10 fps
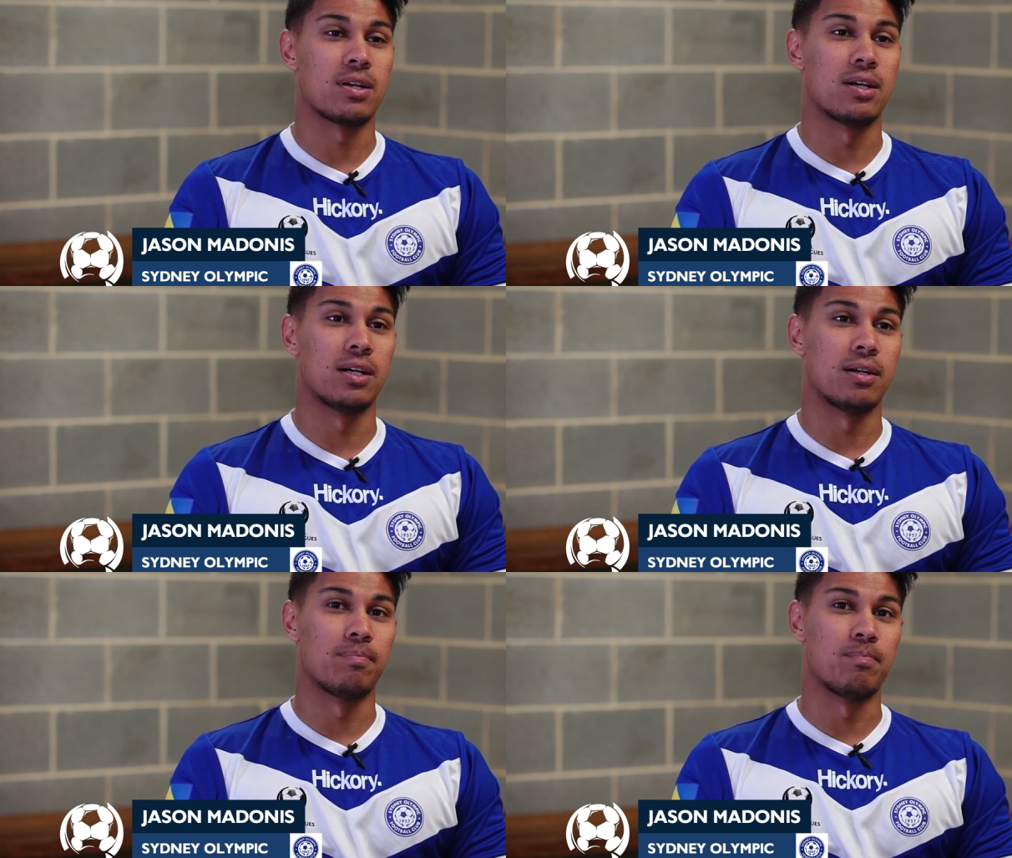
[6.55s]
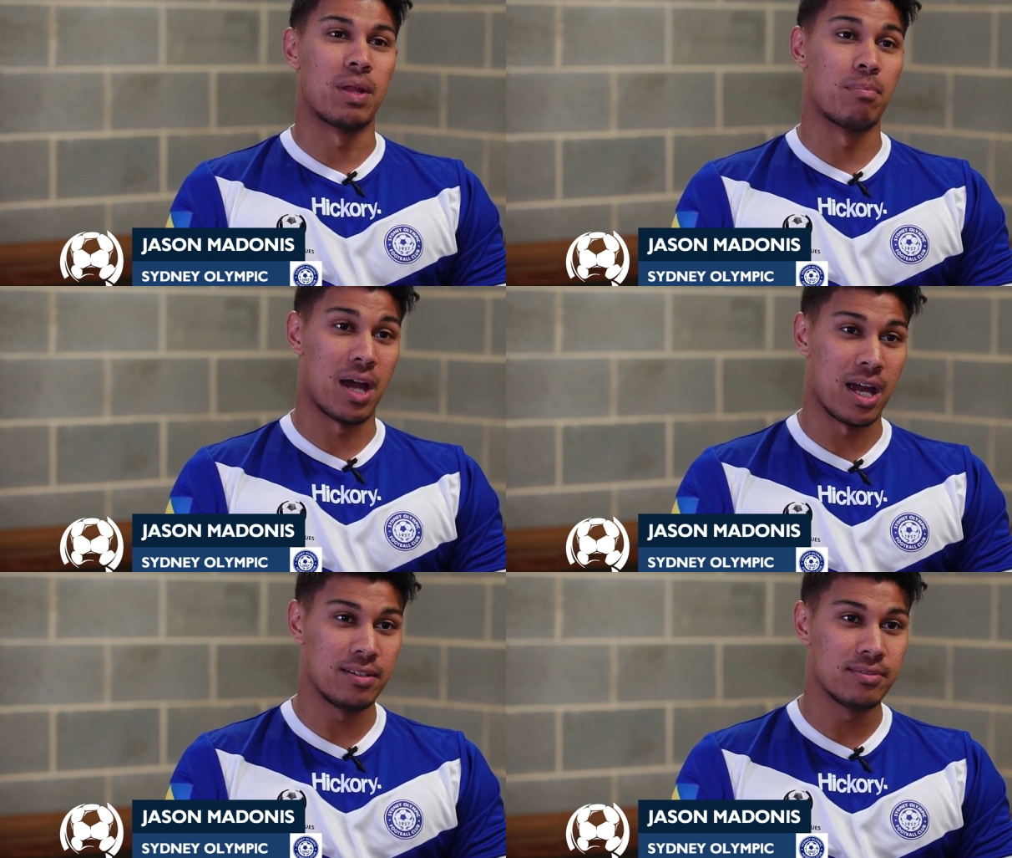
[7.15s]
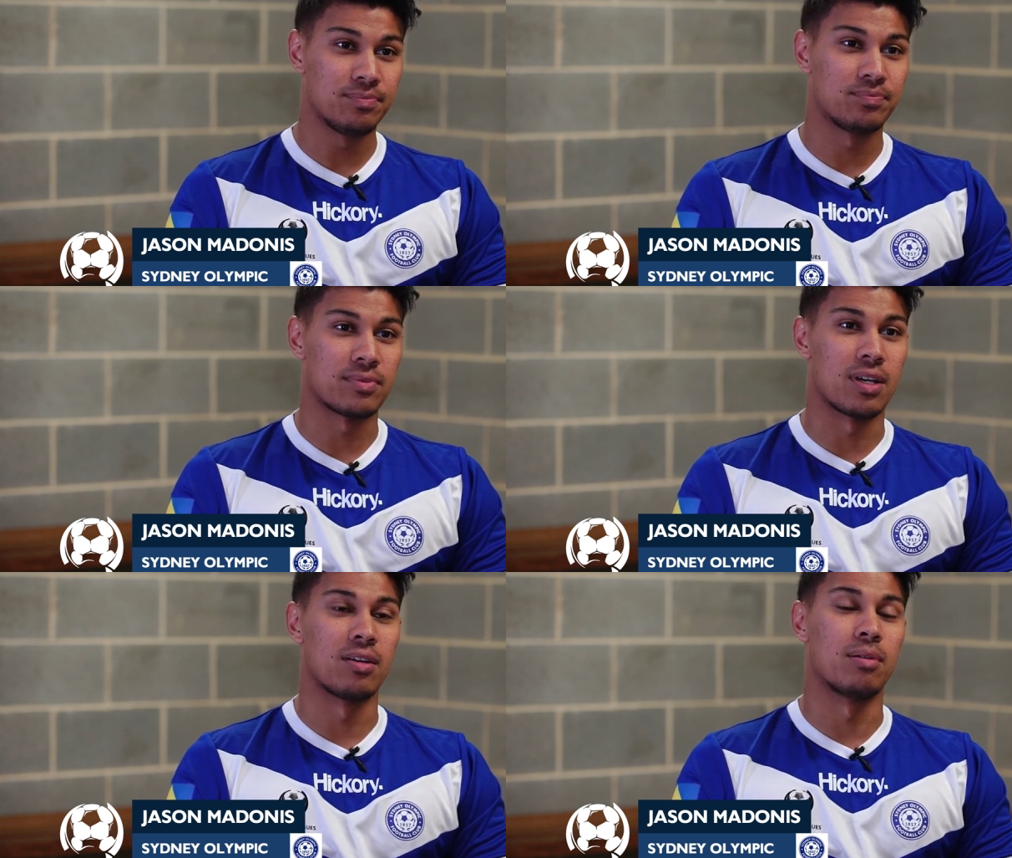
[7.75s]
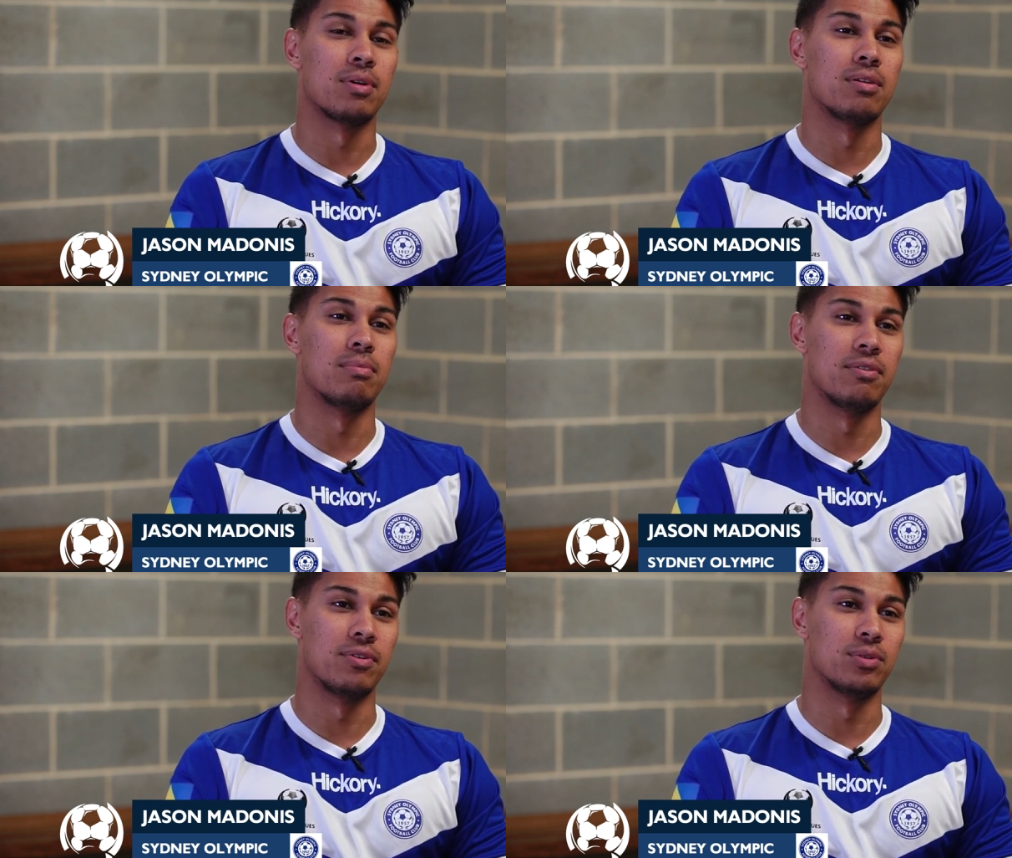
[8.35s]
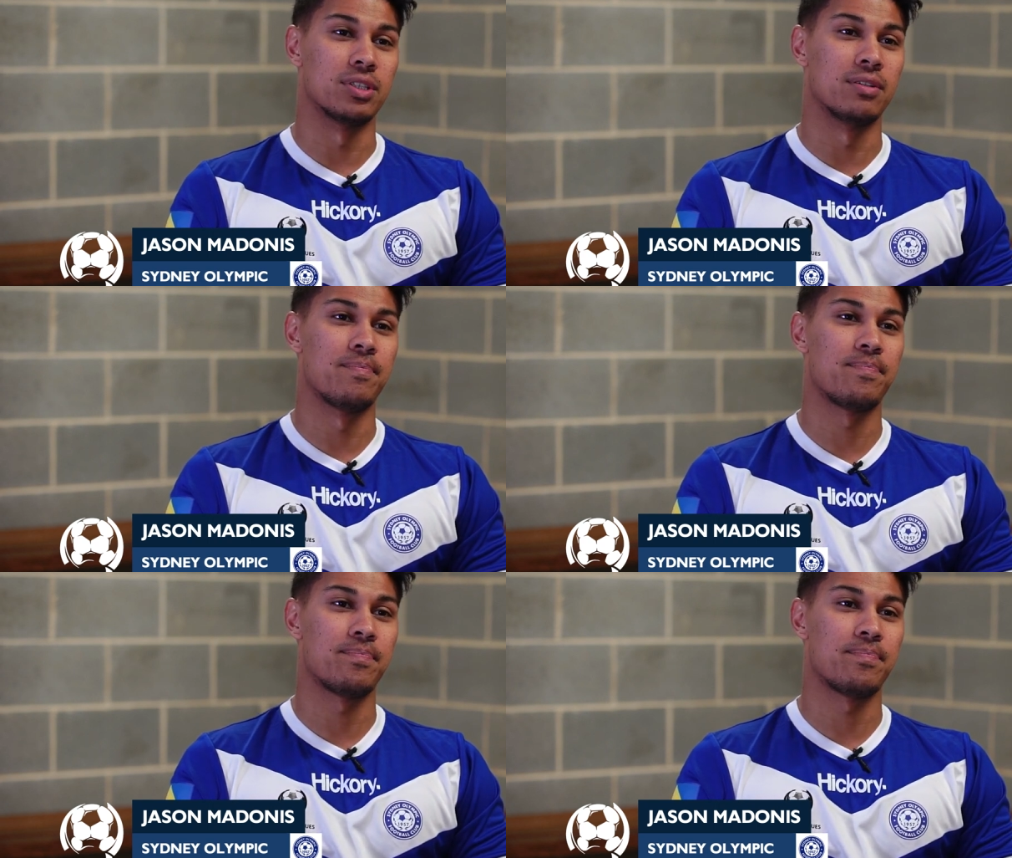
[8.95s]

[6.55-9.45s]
um, number eight, and I'm a midfielder.